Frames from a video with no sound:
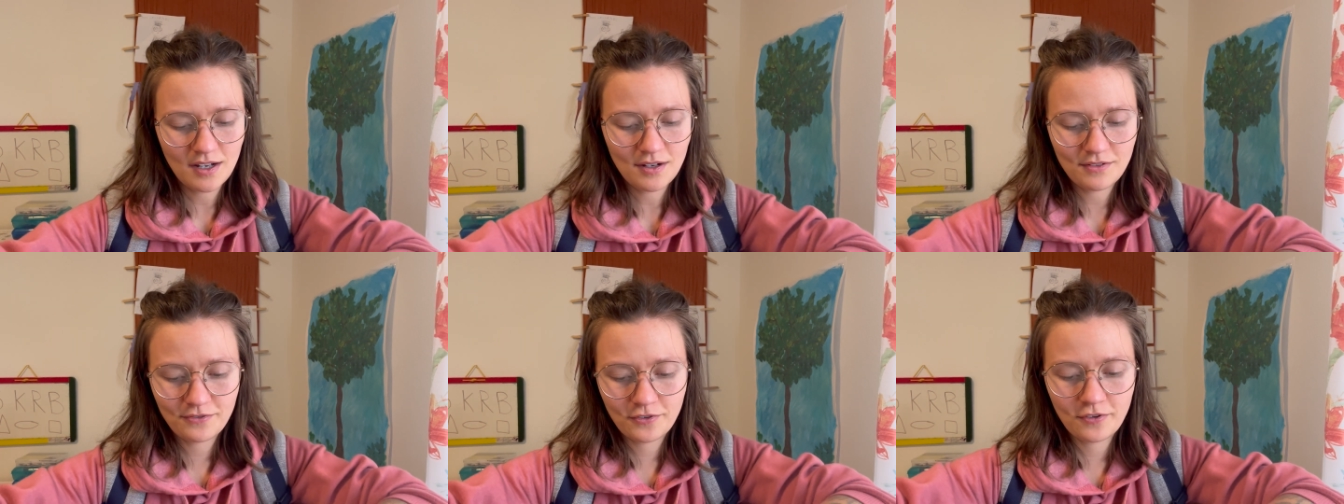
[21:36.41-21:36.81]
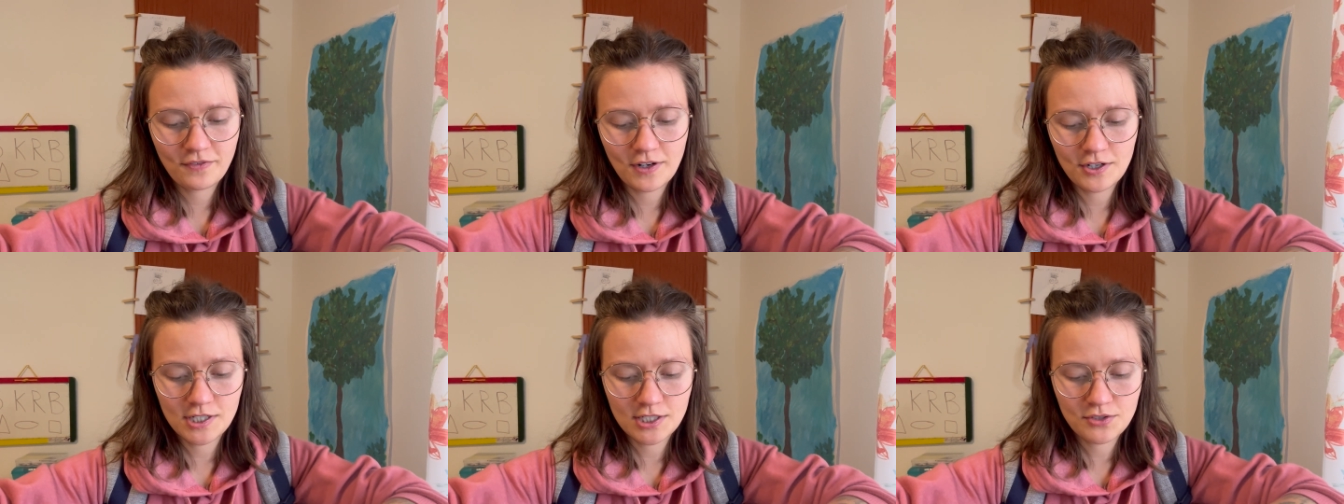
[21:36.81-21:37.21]
for
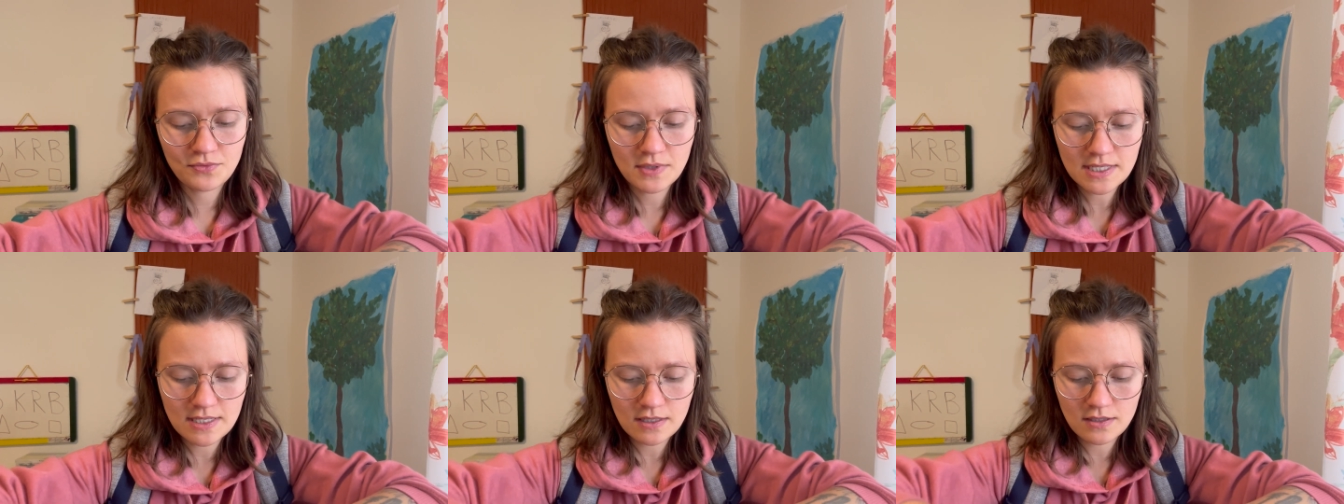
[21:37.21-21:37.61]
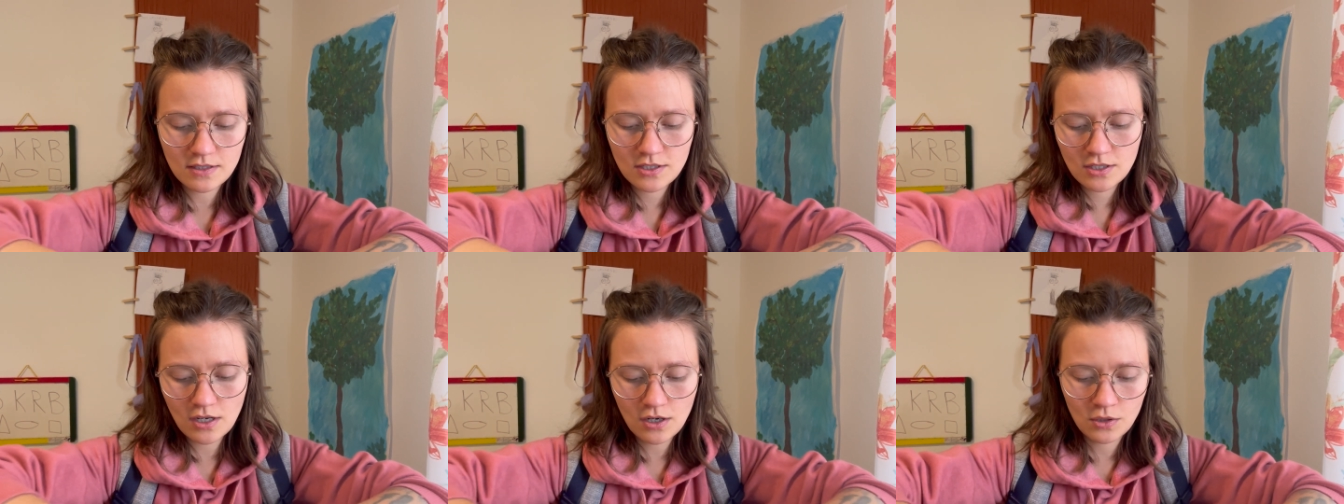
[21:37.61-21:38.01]
various reasons.
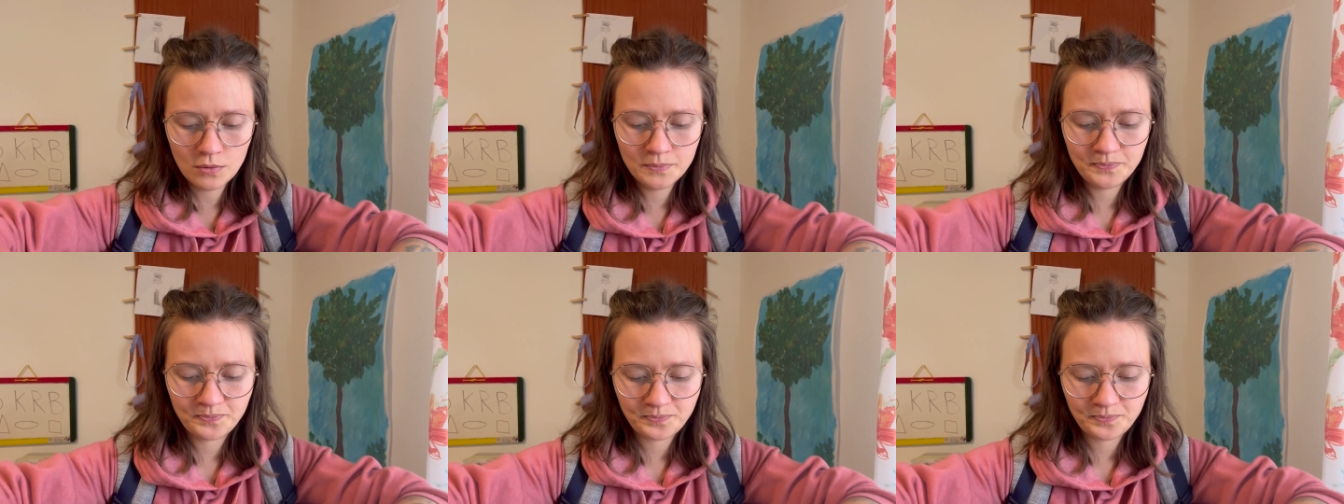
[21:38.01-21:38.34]
So